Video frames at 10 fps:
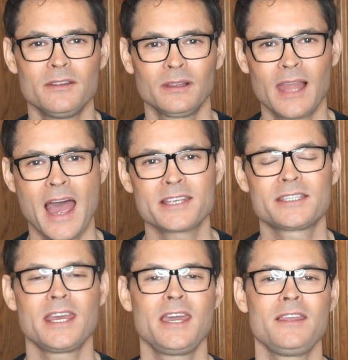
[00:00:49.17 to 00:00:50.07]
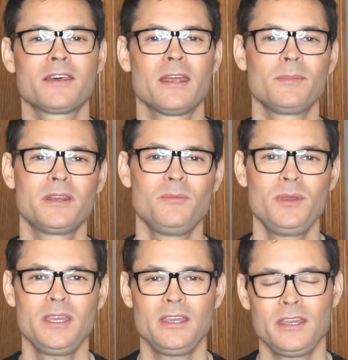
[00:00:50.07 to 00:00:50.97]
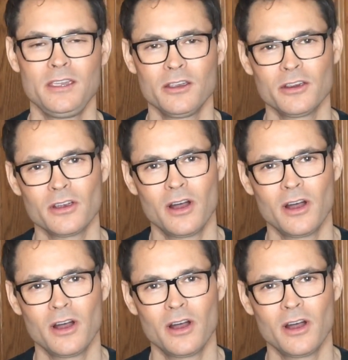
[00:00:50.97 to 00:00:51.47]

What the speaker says: last day that I'm going to be here